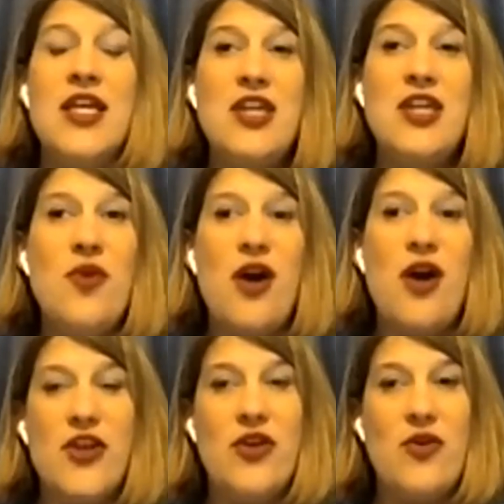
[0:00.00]
I Thank think we're
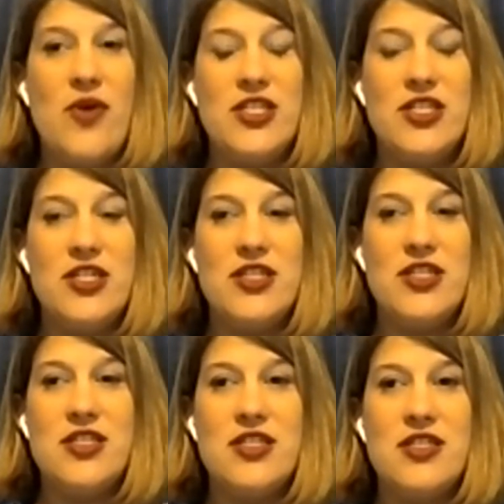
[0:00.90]
ready to questions. move
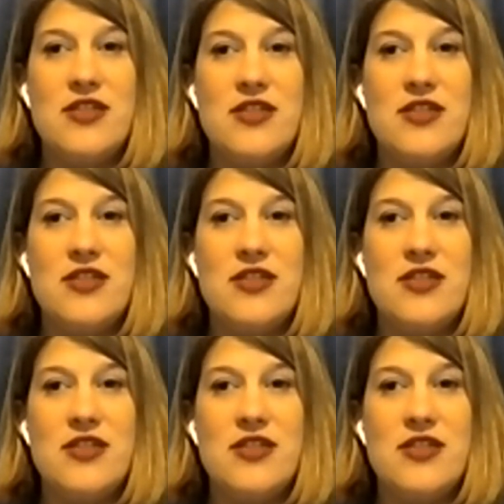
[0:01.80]
on.